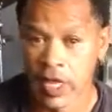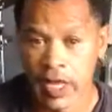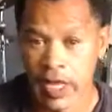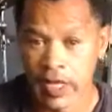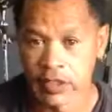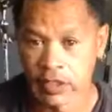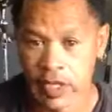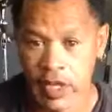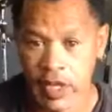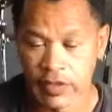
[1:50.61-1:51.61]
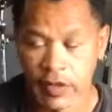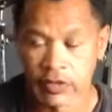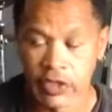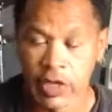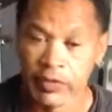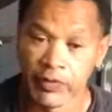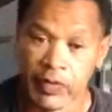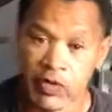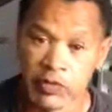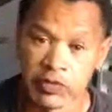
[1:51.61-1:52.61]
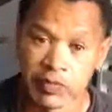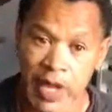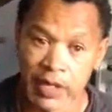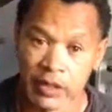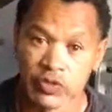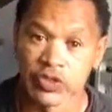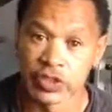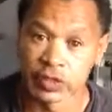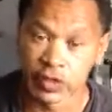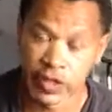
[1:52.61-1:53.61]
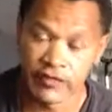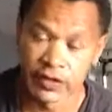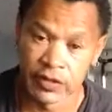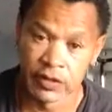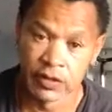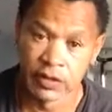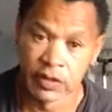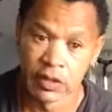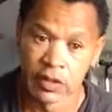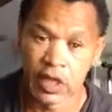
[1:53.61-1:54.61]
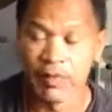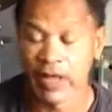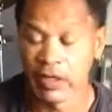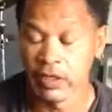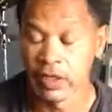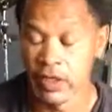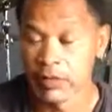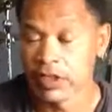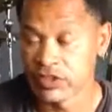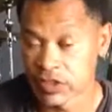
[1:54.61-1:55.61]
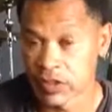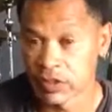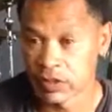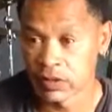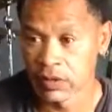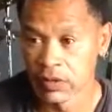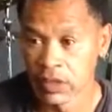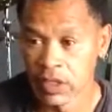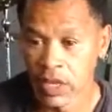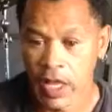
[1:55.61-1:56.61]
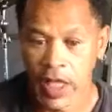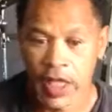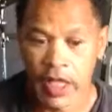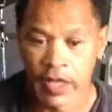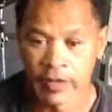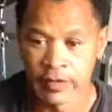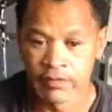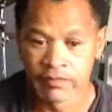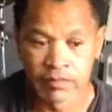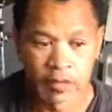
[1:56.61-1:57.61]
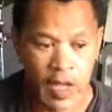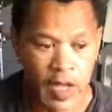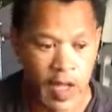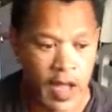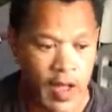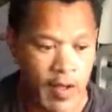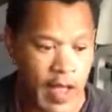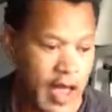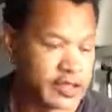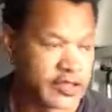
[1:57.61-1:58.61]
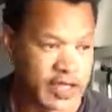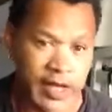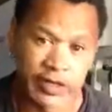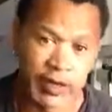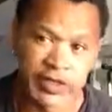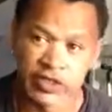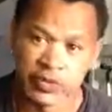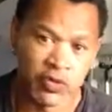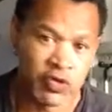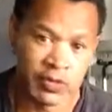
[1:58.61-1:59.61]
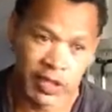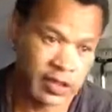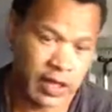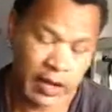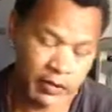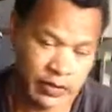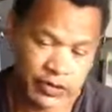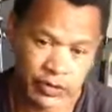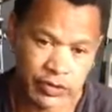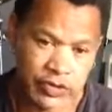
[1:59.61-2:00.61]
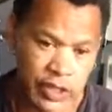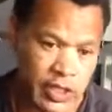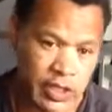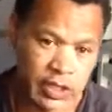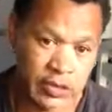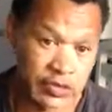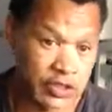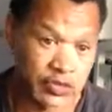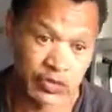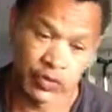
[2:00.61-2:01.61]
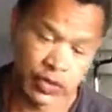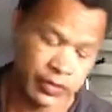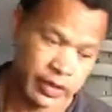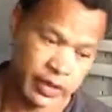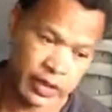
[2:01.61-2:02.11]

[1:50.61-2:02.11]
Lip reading: And there was a couple of poems by Lucille Clifton about Emmett Till, and I decided to write this poem. I did a lot of research, and it just was really, really